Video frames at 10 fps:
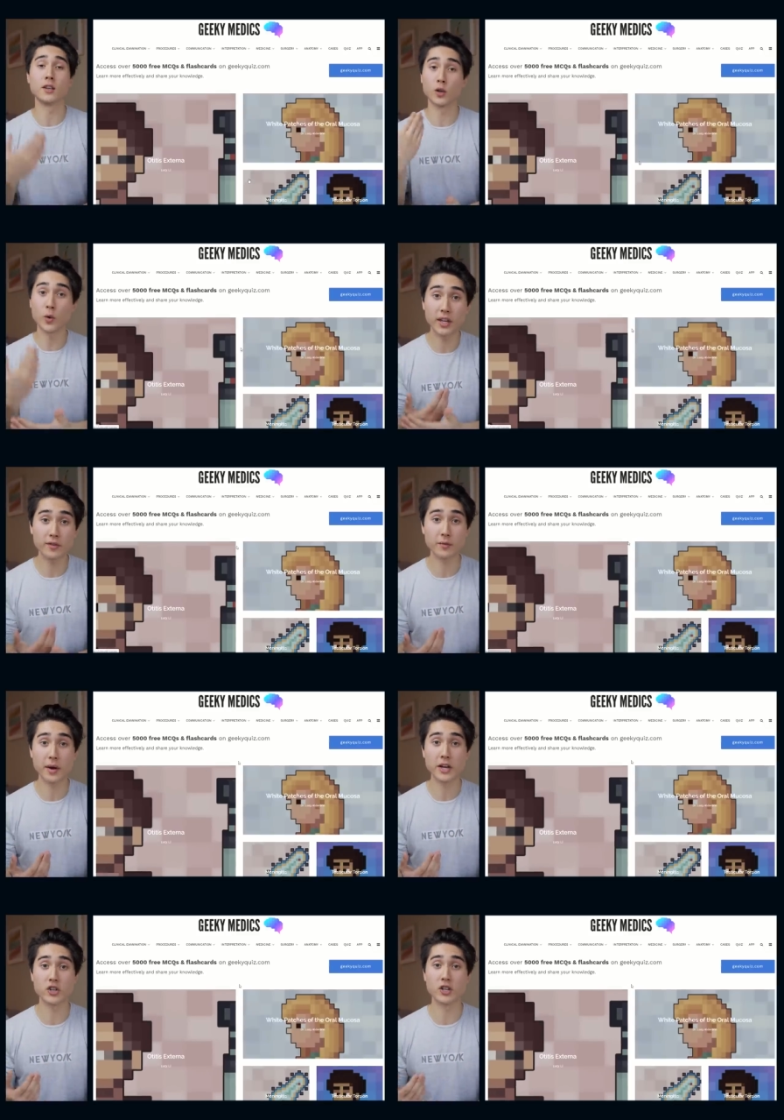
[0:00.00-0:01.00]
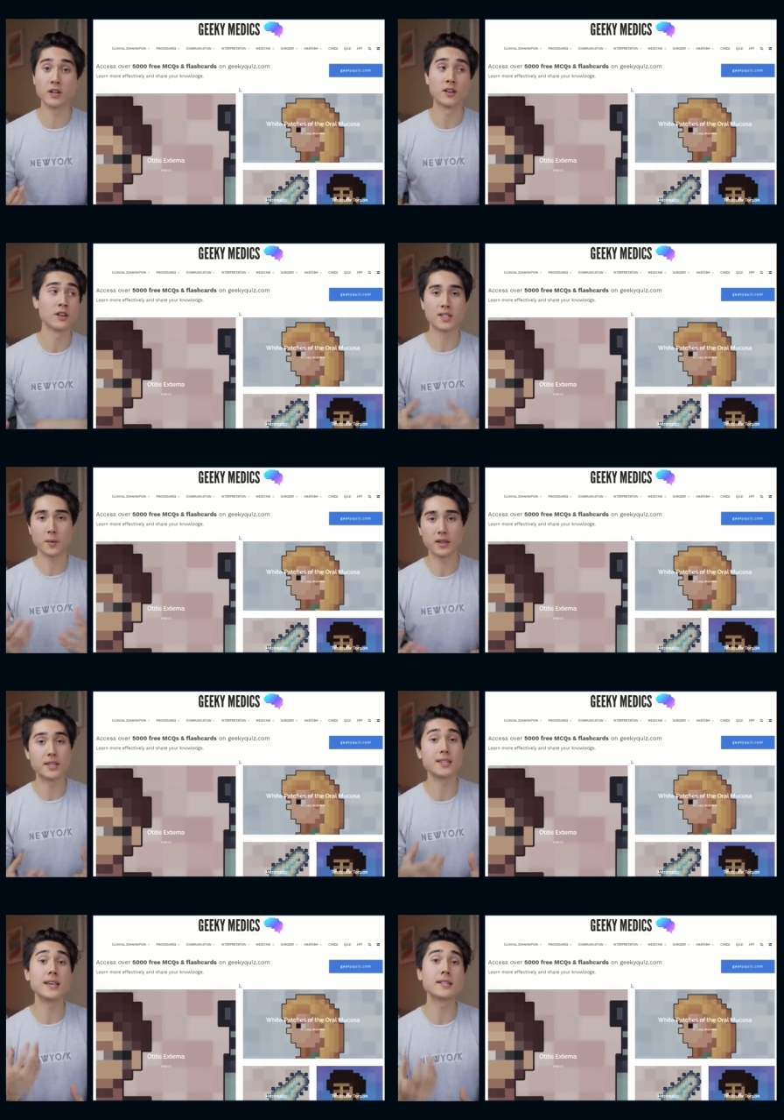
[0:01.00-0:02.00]
your quick information, something
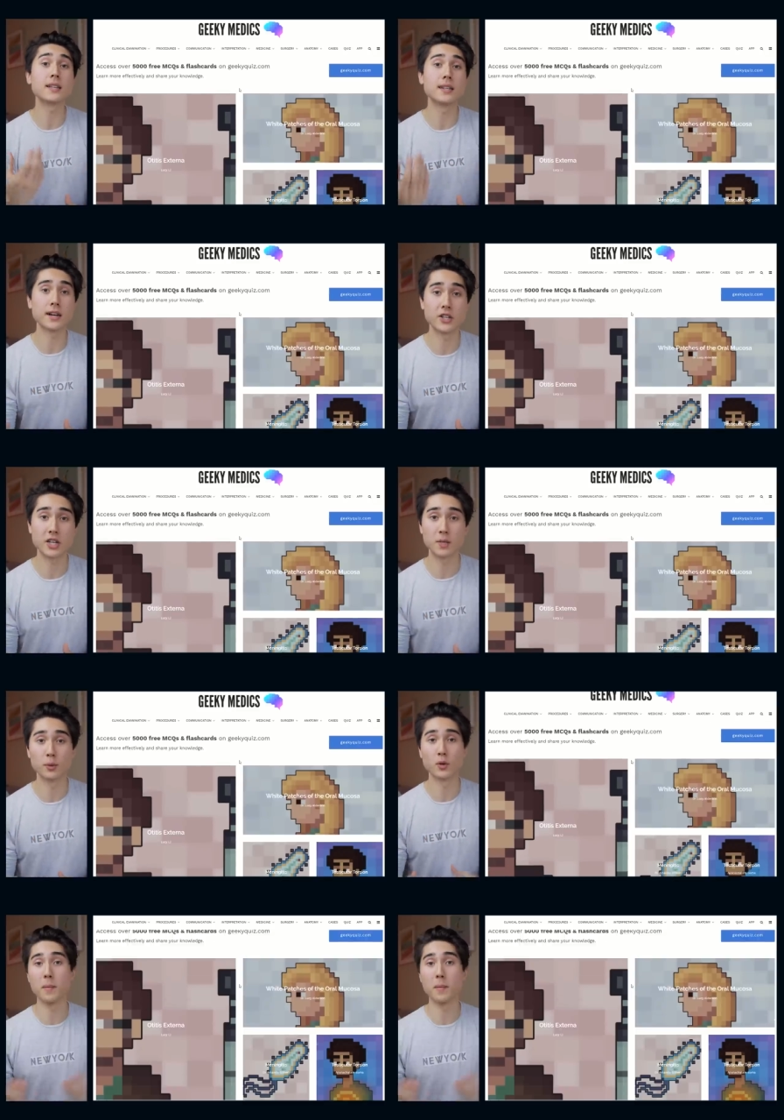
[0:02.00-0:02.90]
that's easily digestible